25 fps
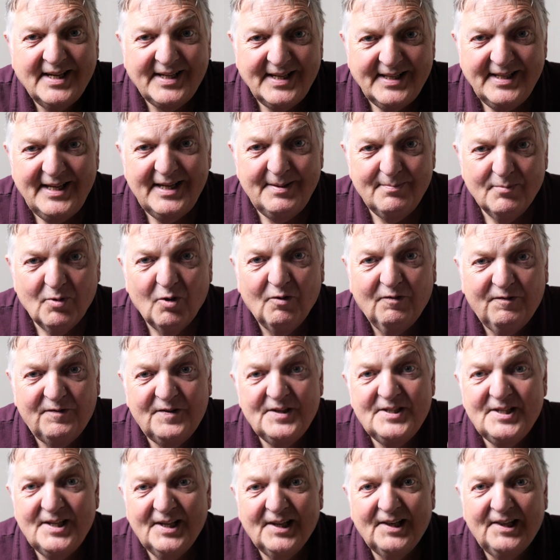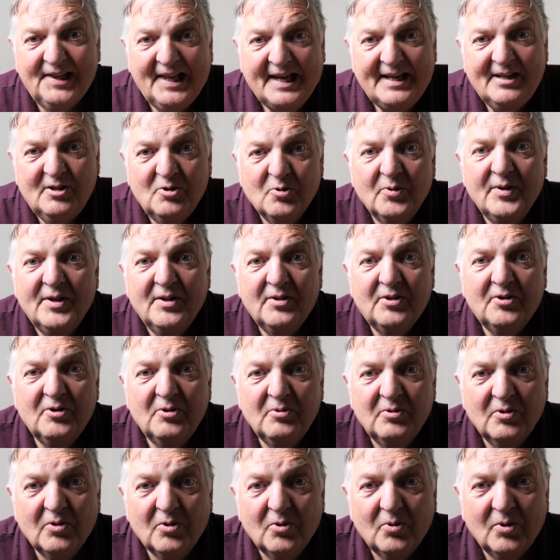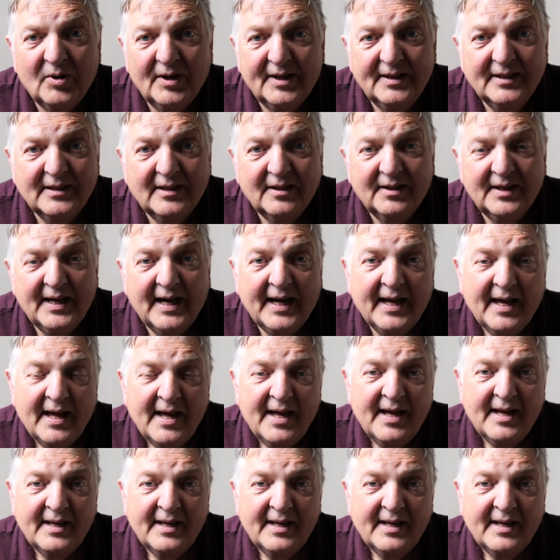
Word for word: you need more physical light going through the hole into there